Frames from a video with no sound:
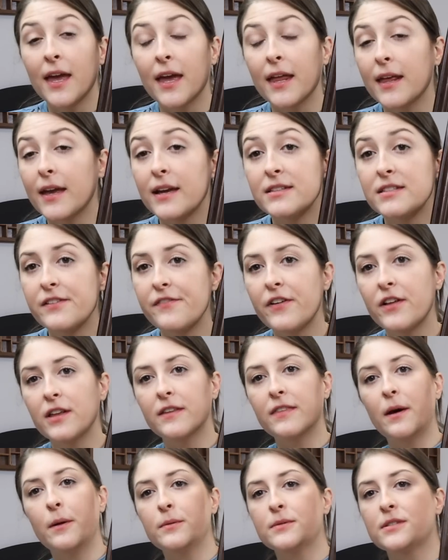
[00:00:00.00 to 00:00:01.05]
I guess I felt
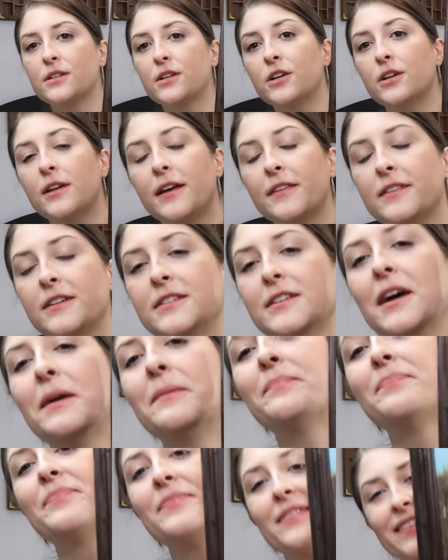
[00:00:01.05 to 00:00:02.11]
like that was good at the
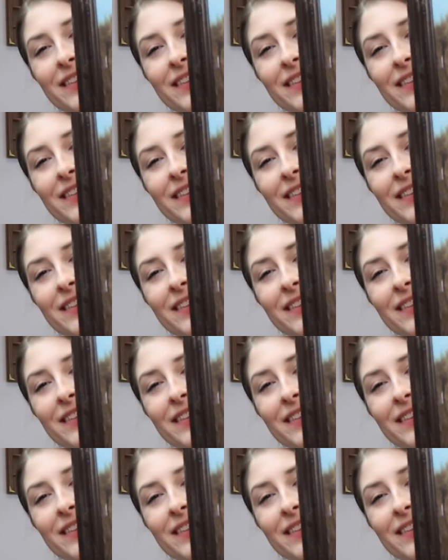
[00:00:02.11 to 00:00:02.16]
time.